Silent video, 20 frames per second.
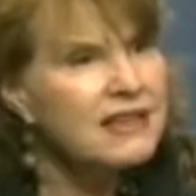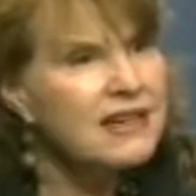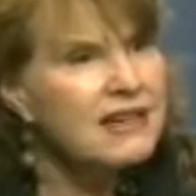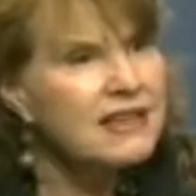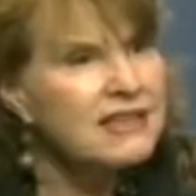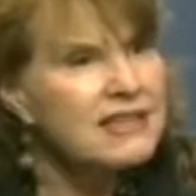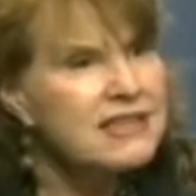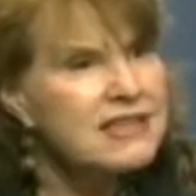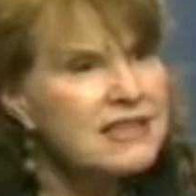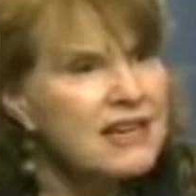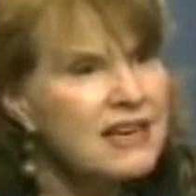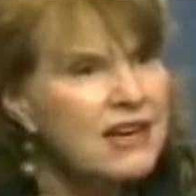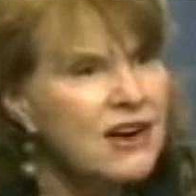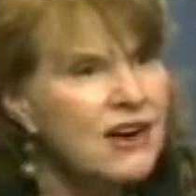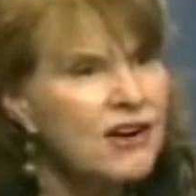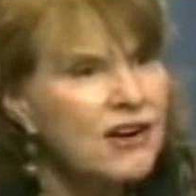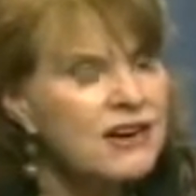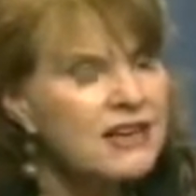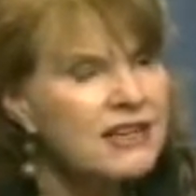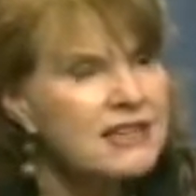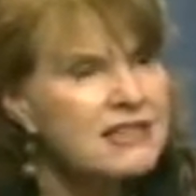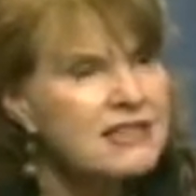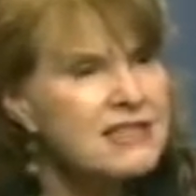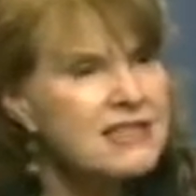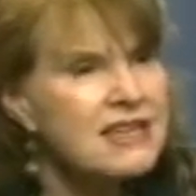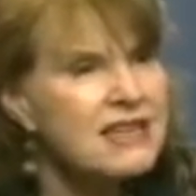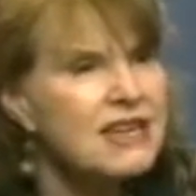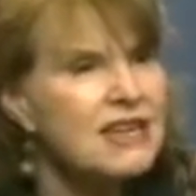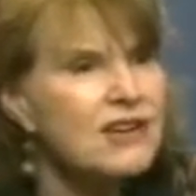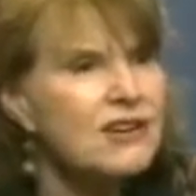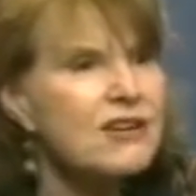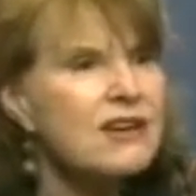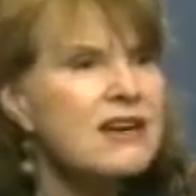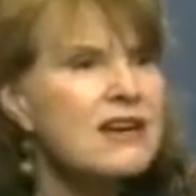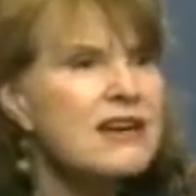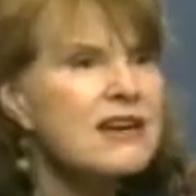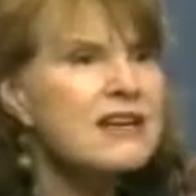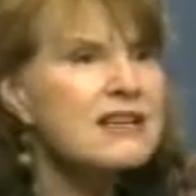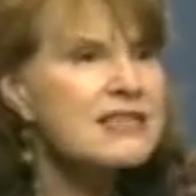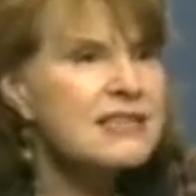I'd just like our audience to hear
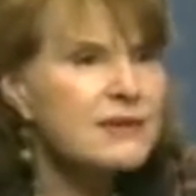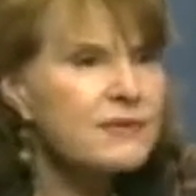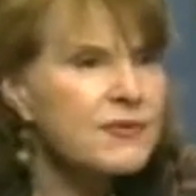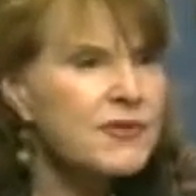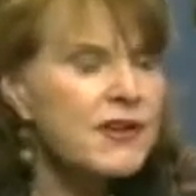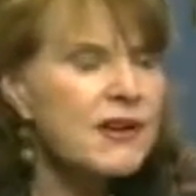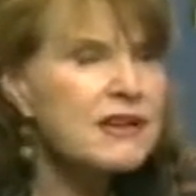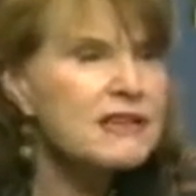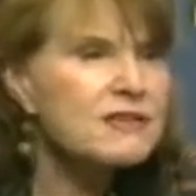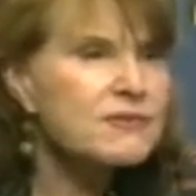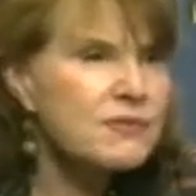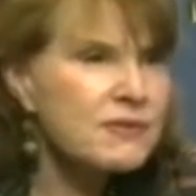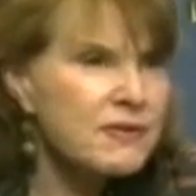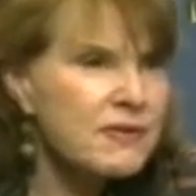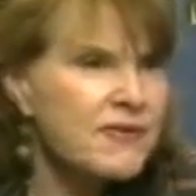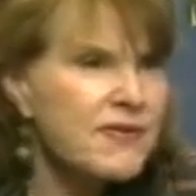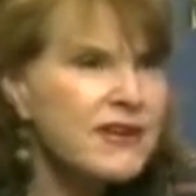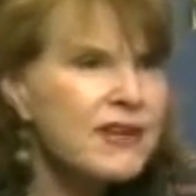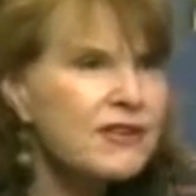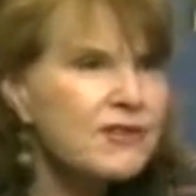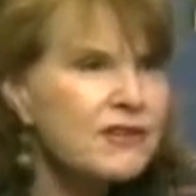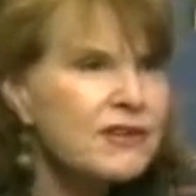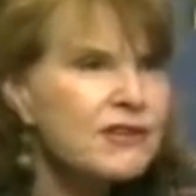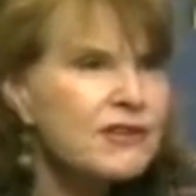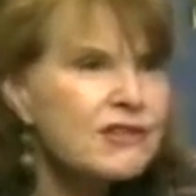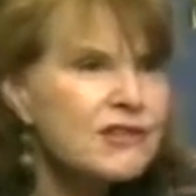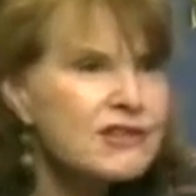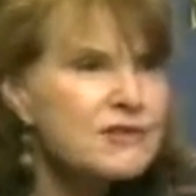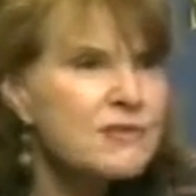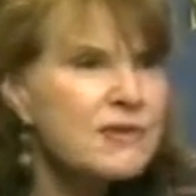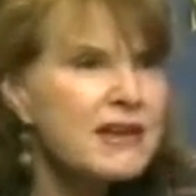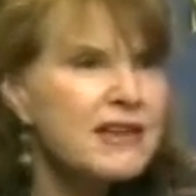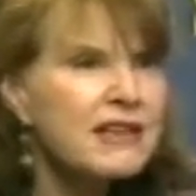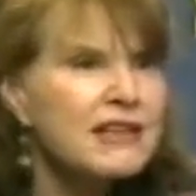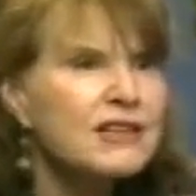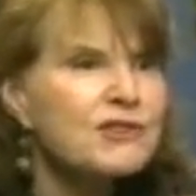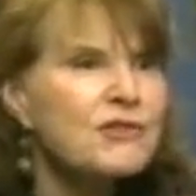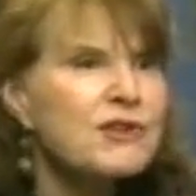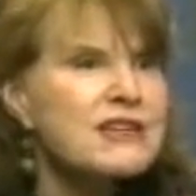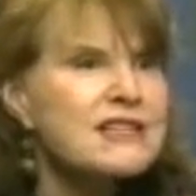some thoughts from a veteran newsman
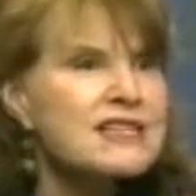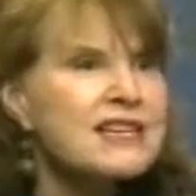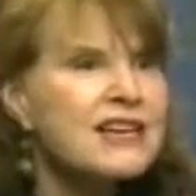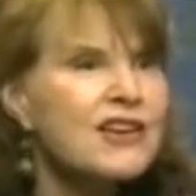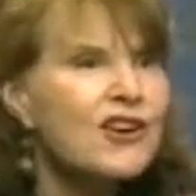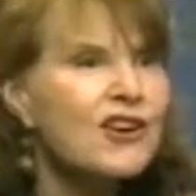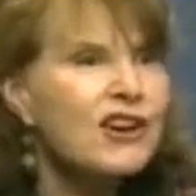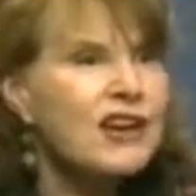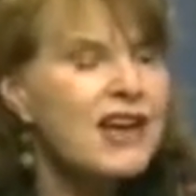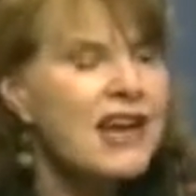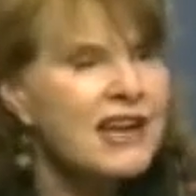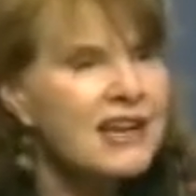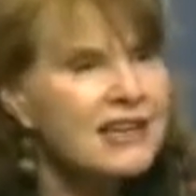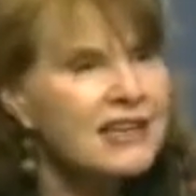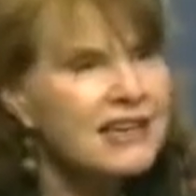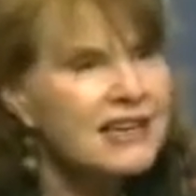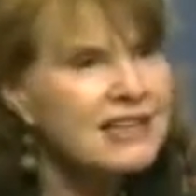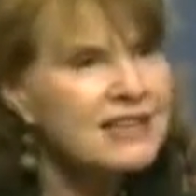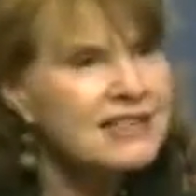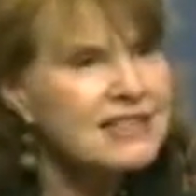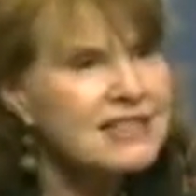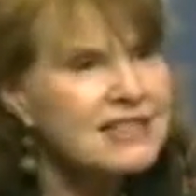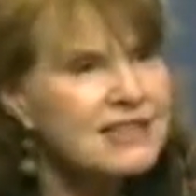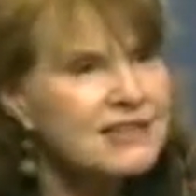addressing our candidates.